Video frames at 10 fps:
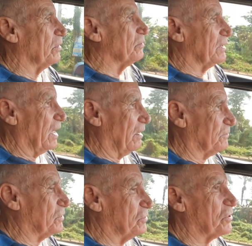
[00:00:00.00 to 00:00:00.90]
will only
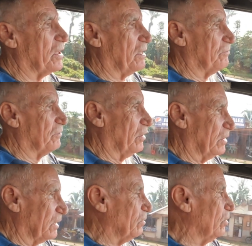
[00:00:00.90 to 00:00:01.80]
have to drive a
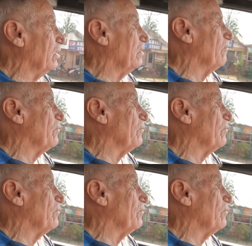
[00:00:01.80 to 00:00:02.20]
little.